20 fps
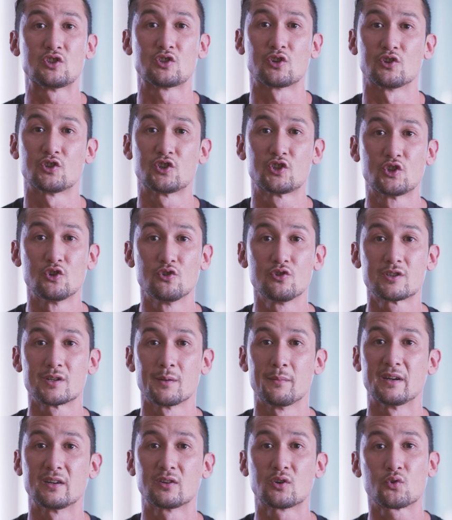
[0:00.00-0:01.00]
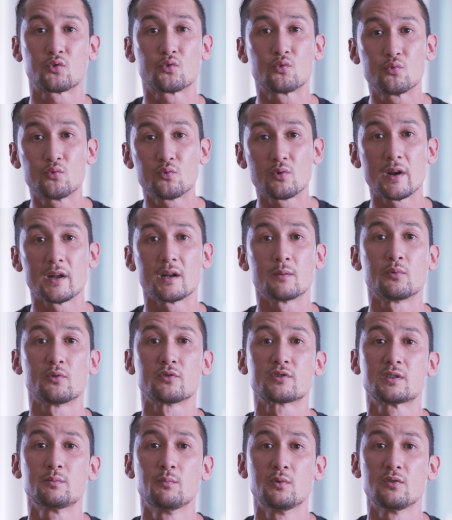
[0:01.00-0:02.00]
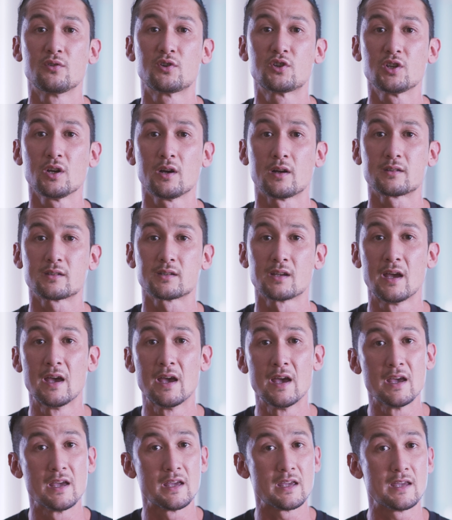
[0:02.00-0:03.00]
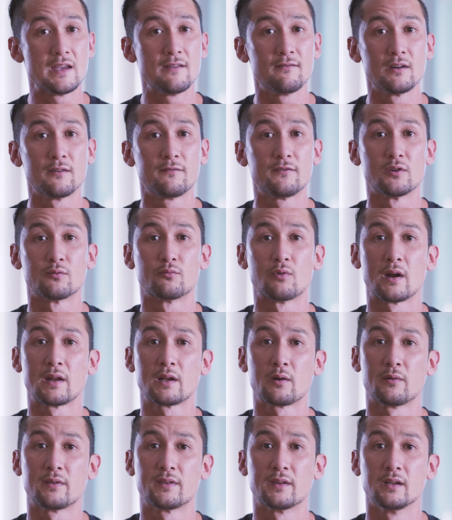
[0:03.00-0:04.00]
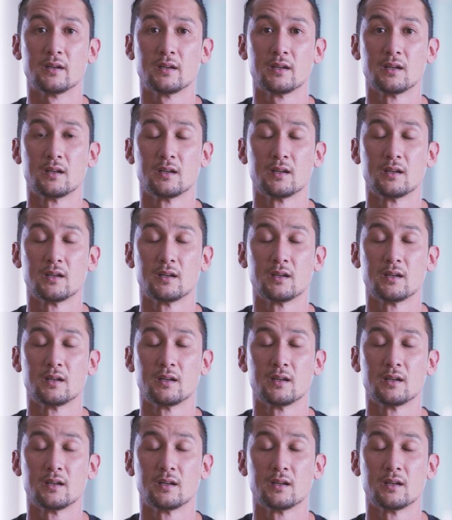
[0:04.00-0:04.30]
you to shoot some incredible smooth shots, even if you're running with it.